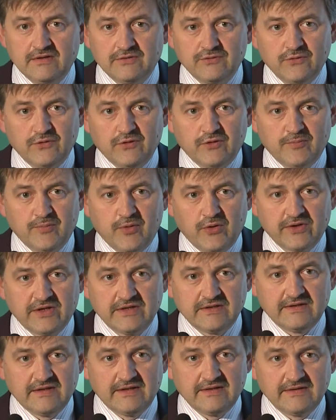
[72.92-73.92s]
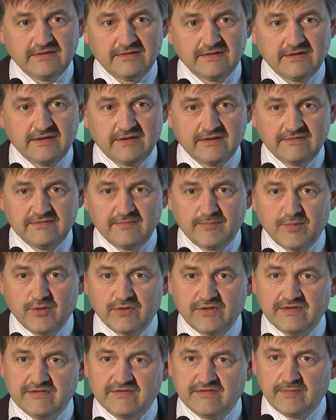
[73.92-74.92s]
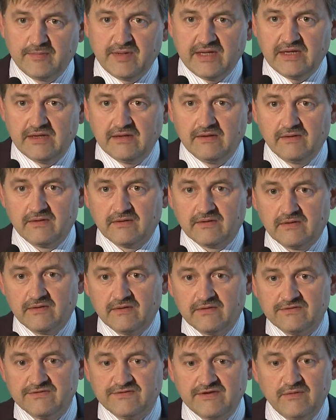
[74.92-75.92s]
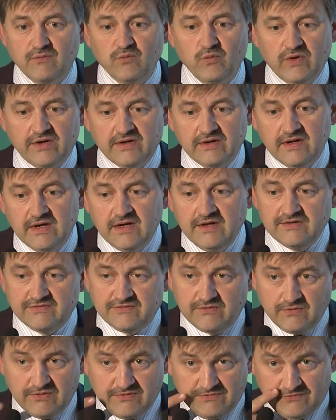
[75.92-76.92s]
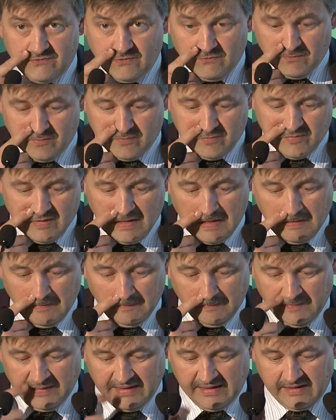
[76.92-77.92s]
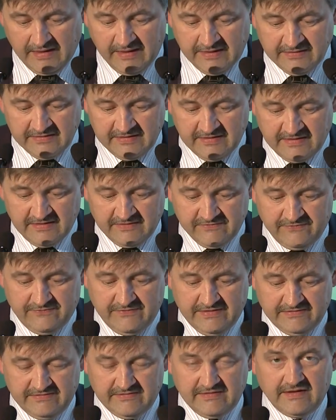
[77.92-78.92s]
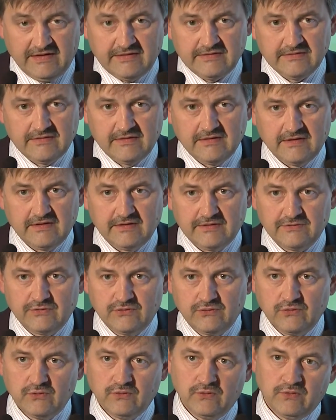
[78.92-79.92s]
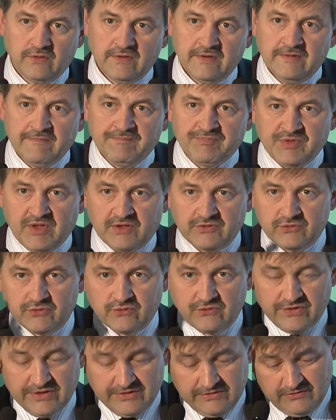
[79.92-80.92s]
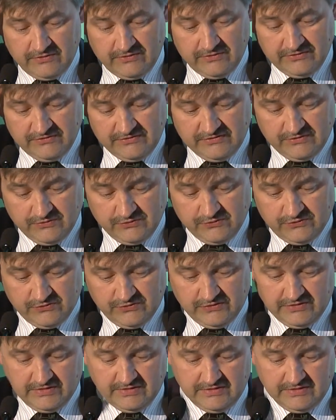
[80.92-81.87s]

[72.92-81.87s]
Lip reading: your pocket, and the pockets are big or somewhere. So if you be kind enough at the end to return those